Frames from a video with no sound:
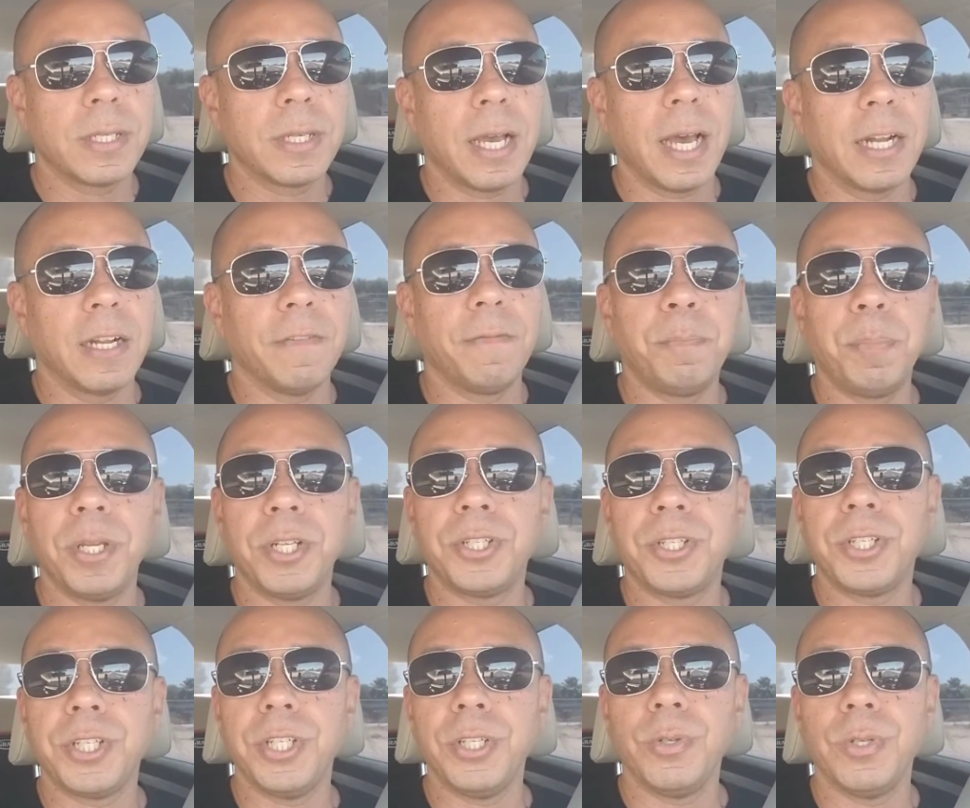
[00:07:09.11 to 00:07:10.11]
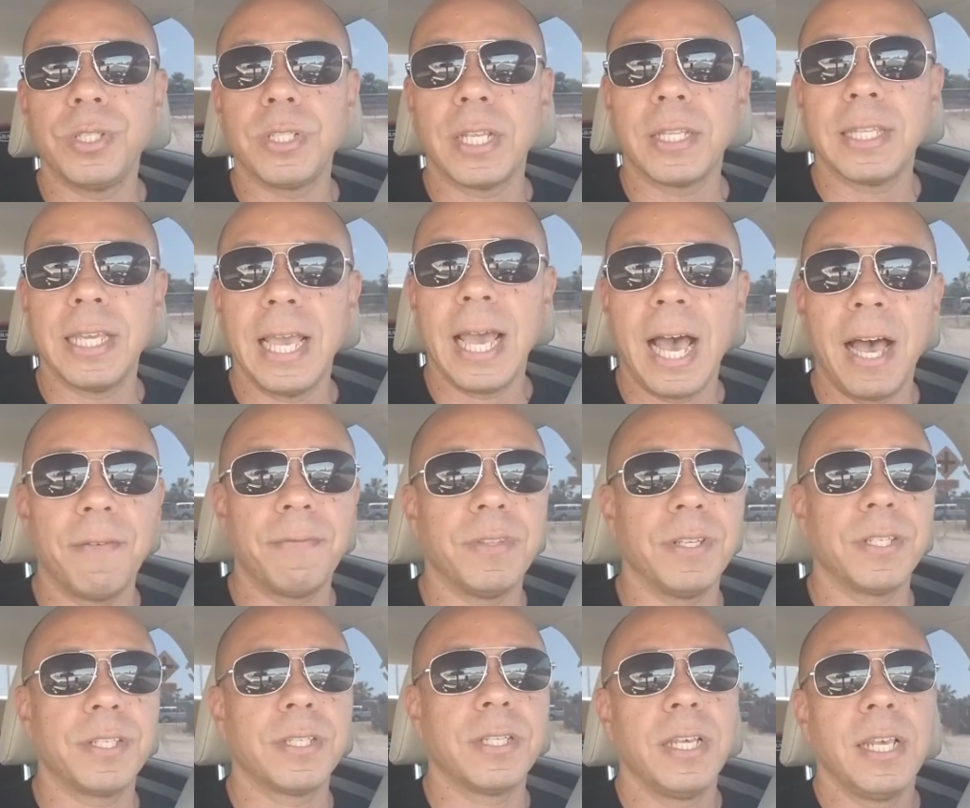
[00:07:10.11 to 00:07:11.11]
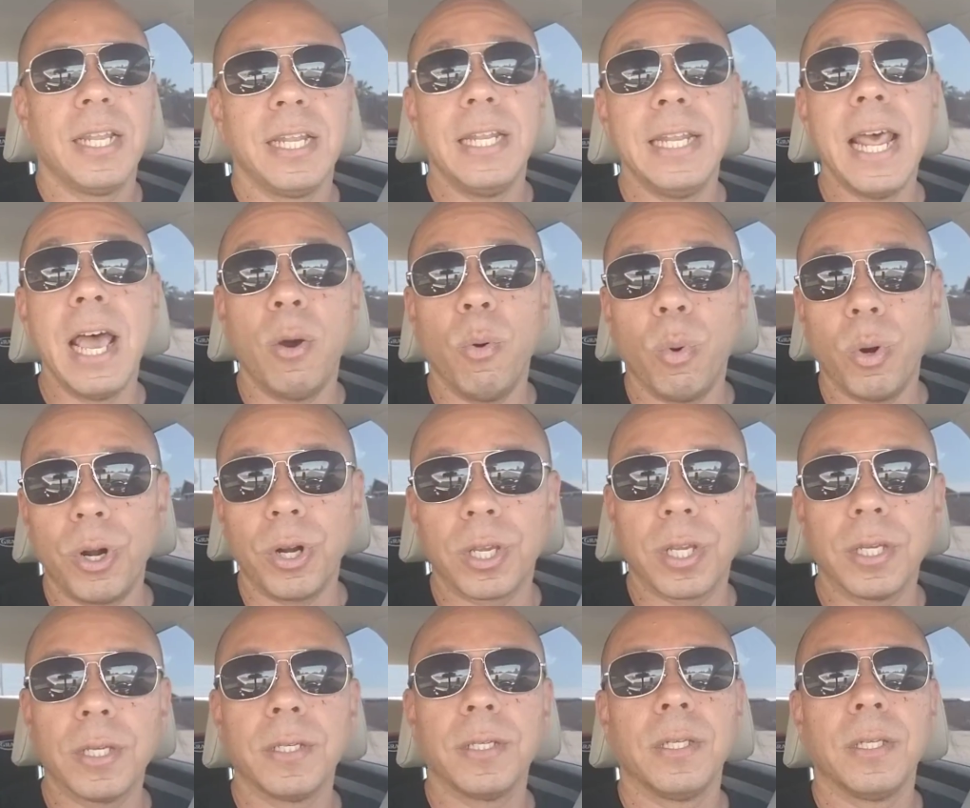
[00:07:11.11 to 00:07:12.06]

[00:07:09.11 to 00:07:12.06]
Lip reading: kind of pitch to you is that they have this network.